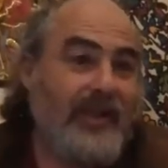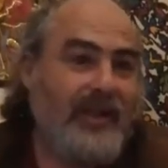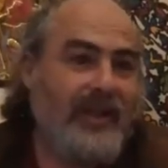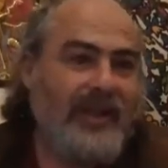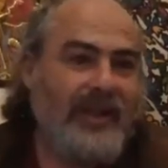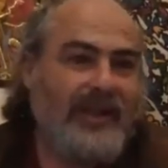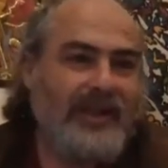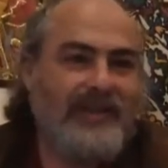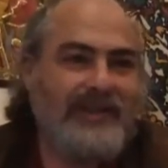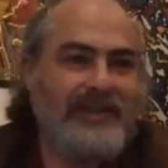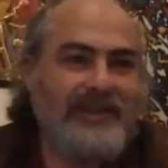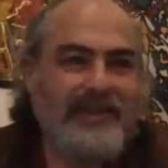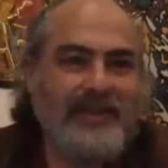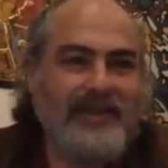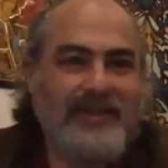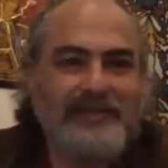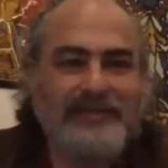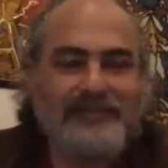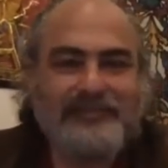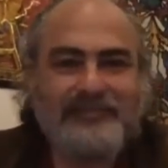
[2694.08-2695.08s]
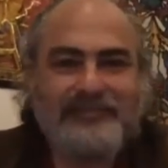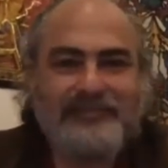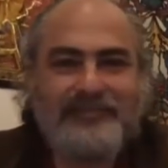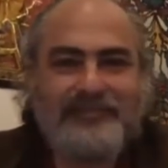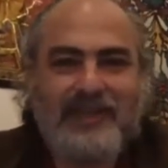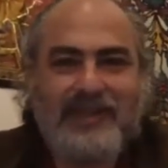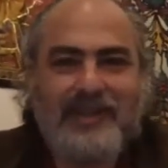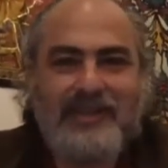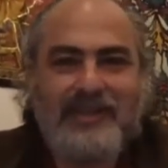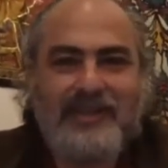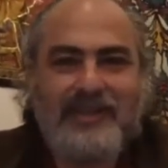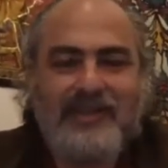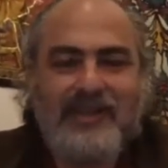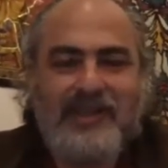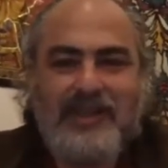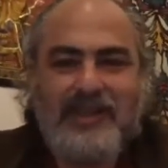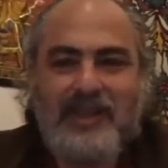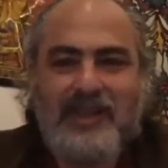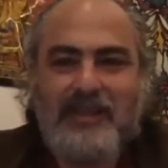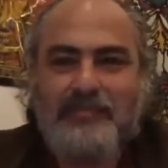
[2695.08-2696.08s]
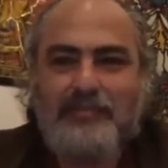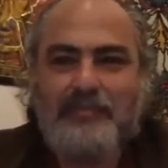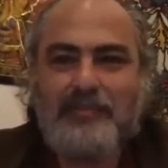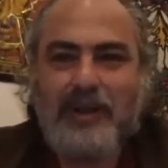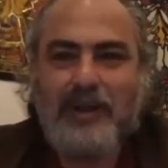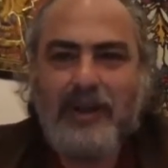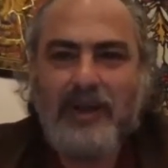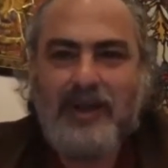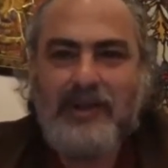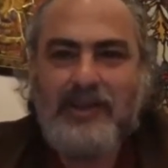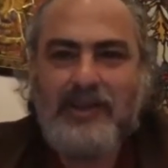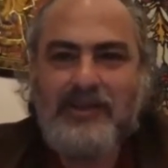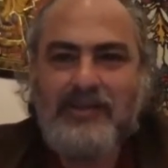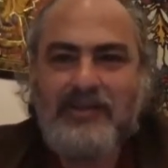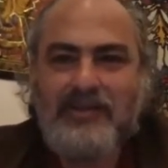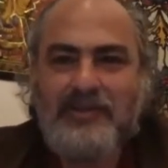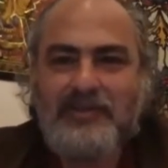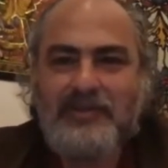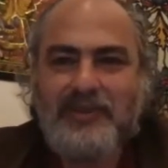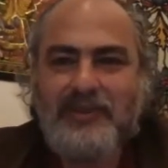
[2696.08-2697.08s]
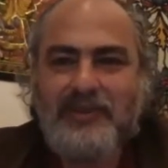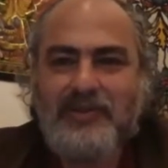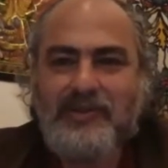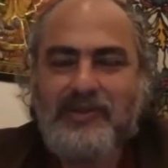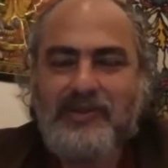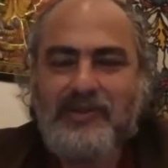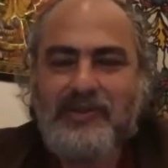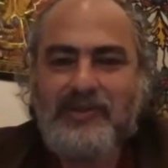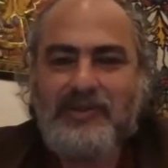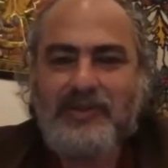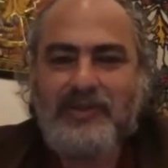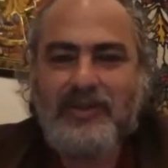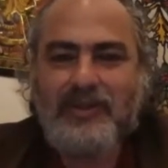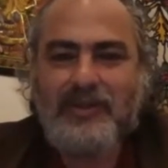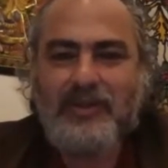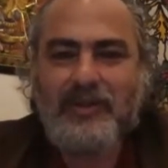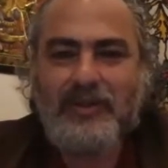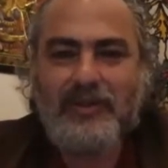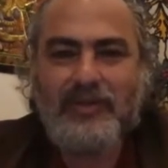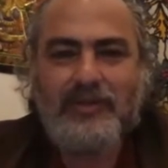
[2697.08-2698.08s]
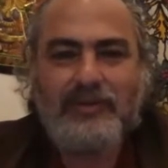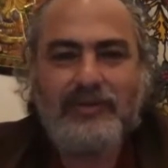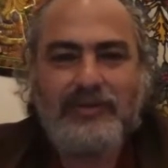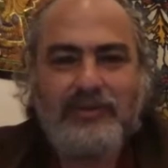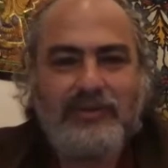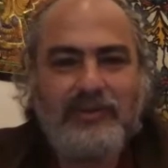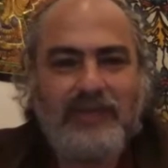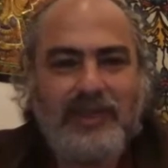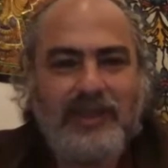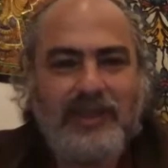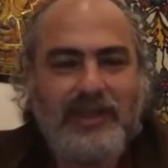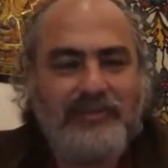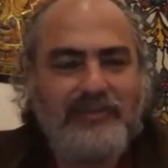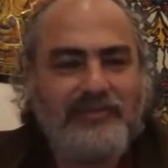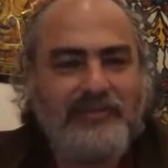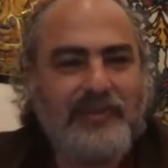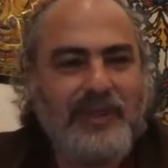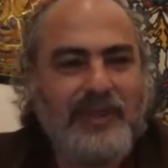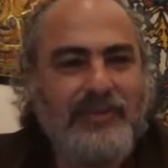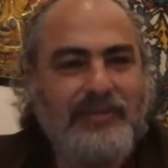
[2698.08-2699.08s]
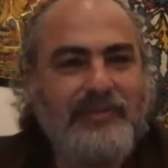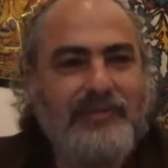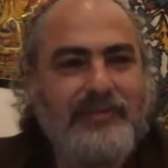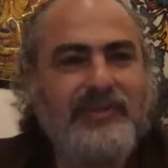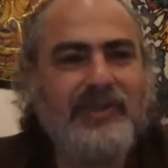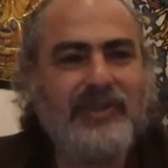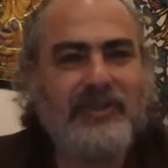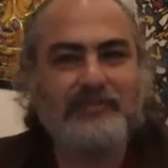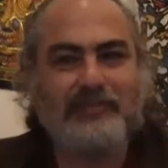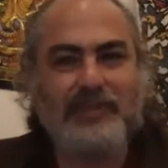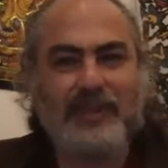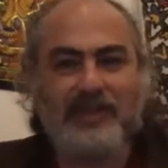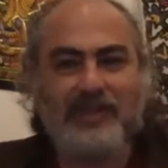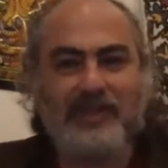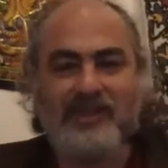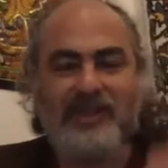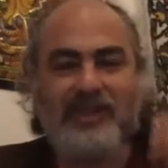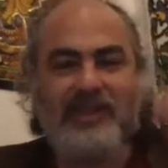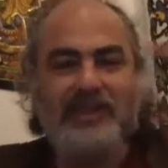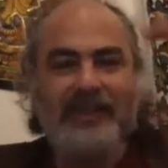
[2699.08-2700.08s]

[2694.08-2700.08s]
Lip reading: and I just like I'm puzzled because all kind of methods are basically